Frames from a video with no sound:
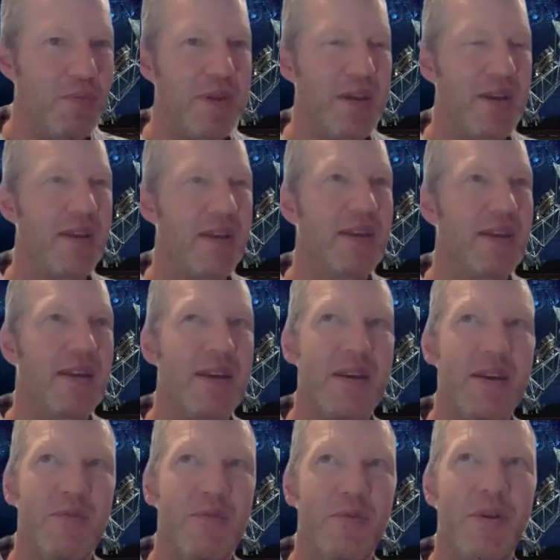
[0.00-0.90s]

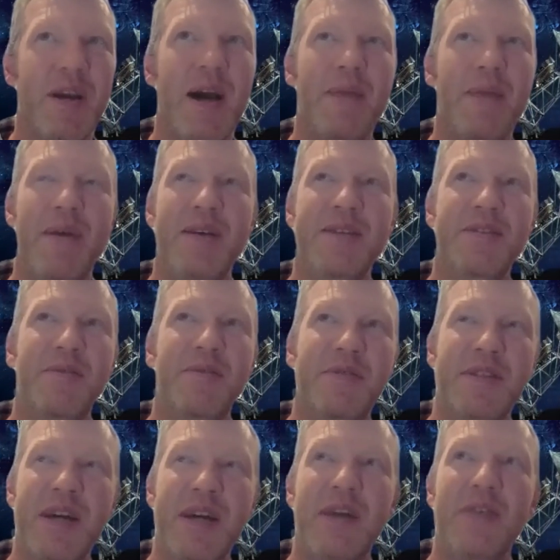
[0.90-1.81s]
will come as a
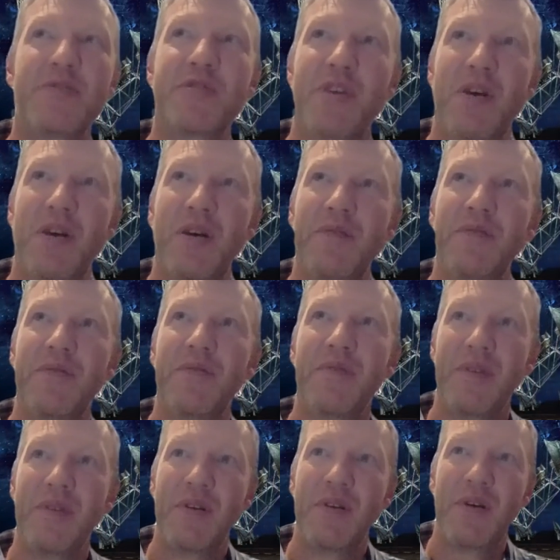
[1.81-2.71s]
result of
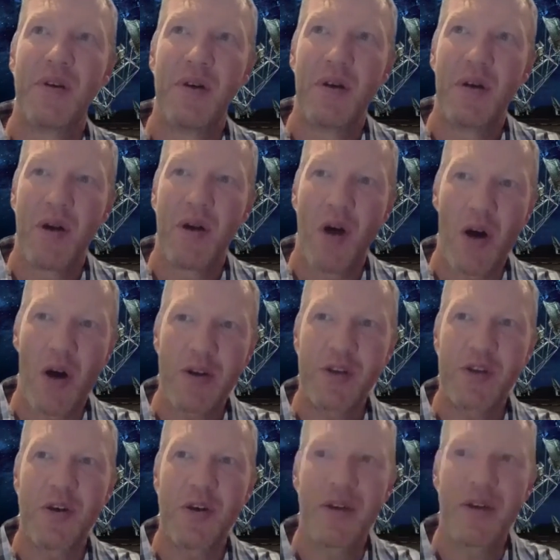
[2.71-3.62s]

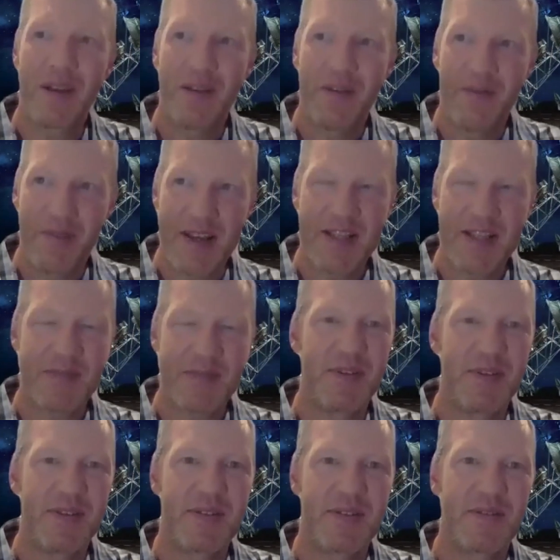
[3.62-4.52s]
ongoing
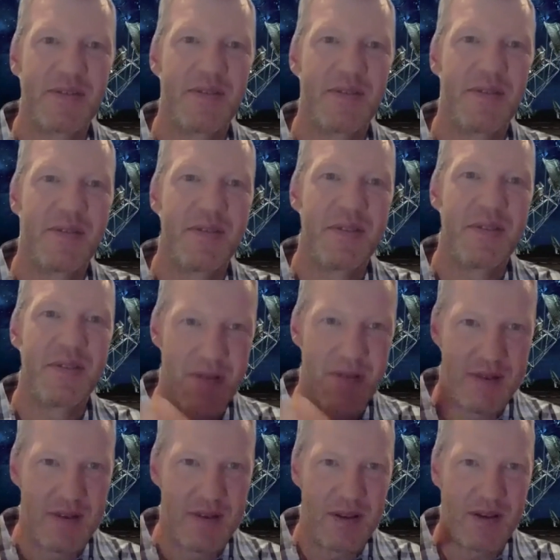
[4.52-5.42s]
investment,
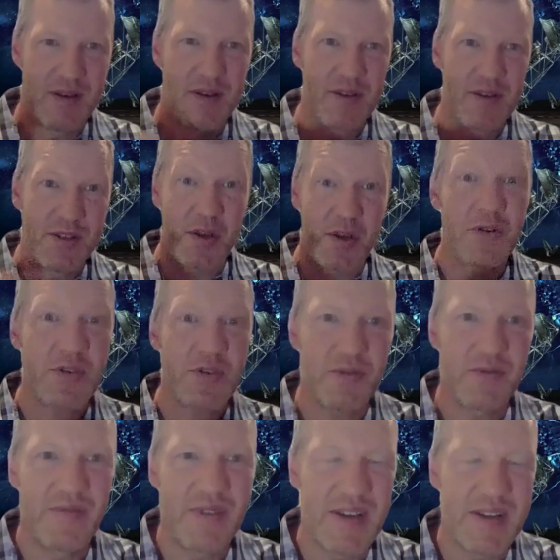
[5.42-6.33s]

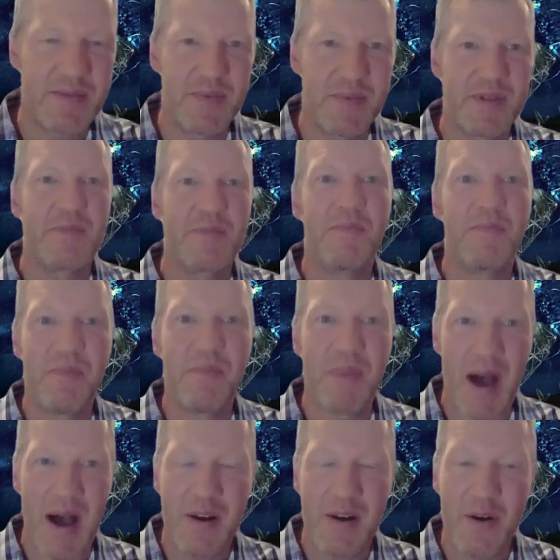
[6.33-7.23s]
social investment
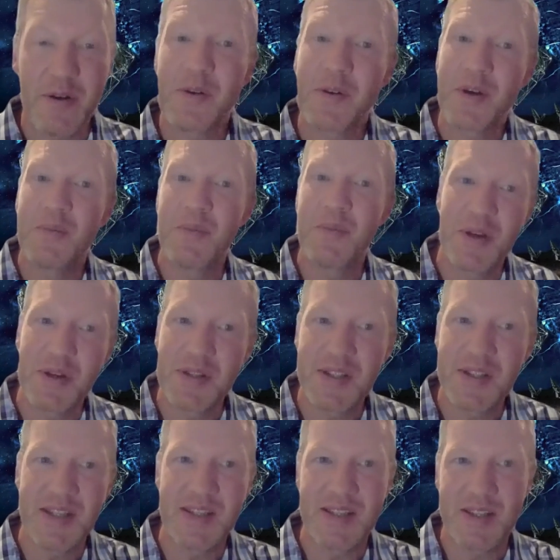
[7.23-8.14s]
by local
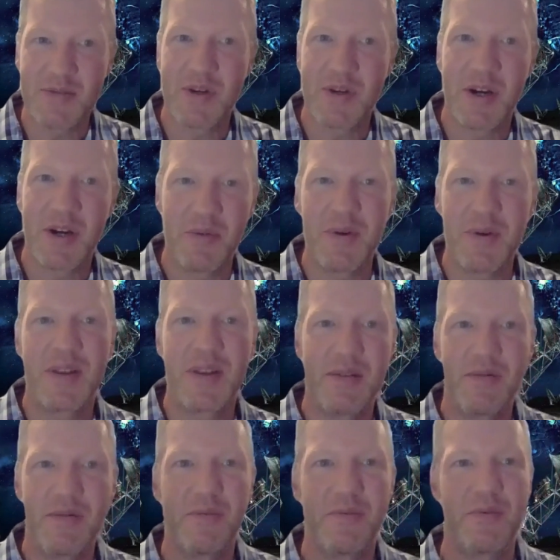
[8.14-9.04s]
communities as well, where
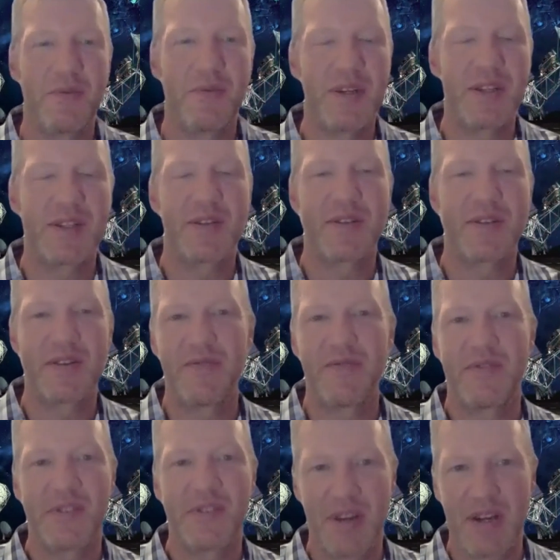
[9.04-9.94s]
their research
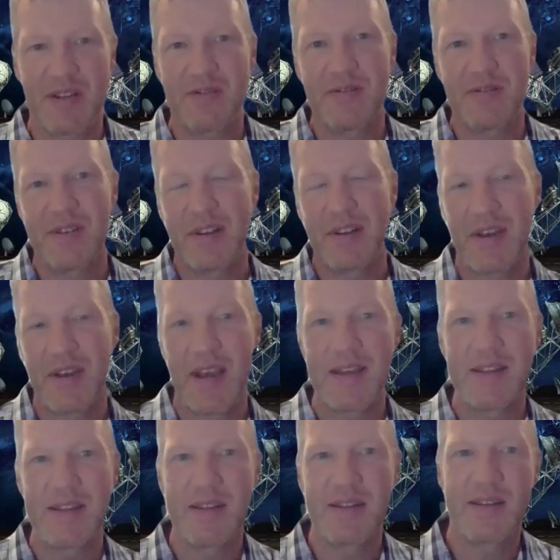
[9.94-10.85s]
infrastructure is
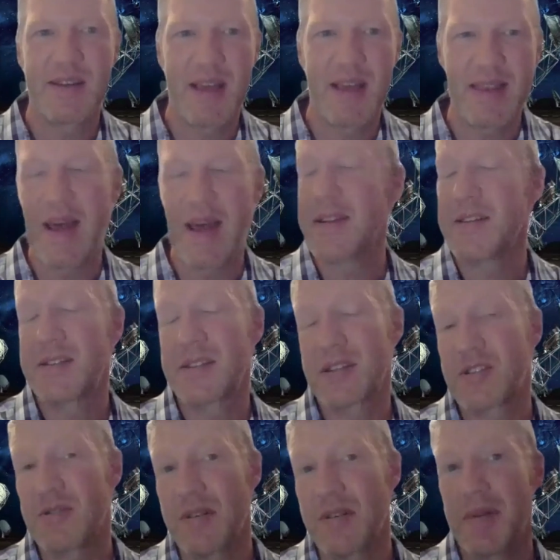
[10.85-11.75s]
located, and that is
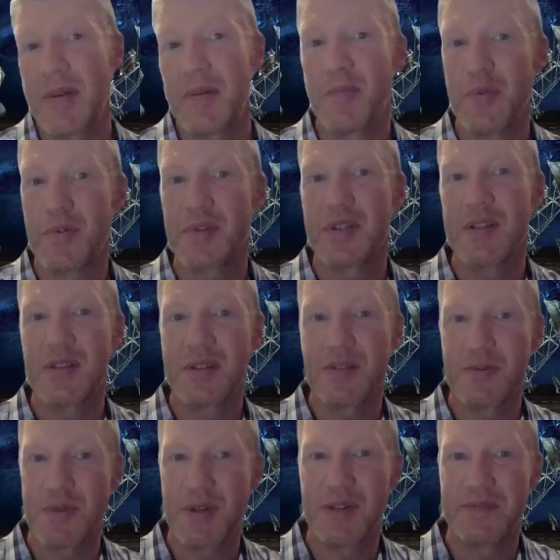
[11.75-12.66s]
extremely important
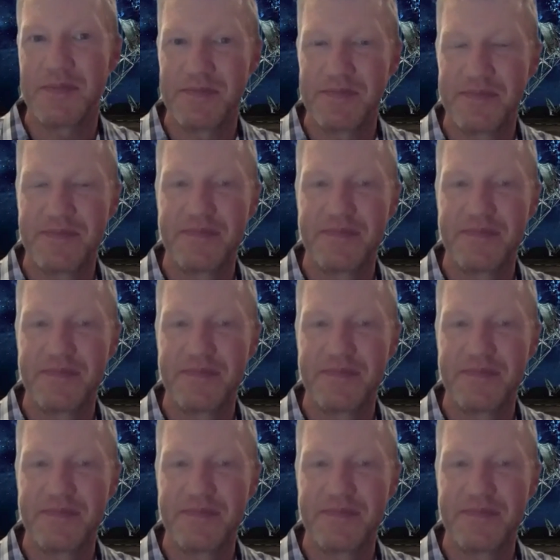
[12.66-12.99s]
as well.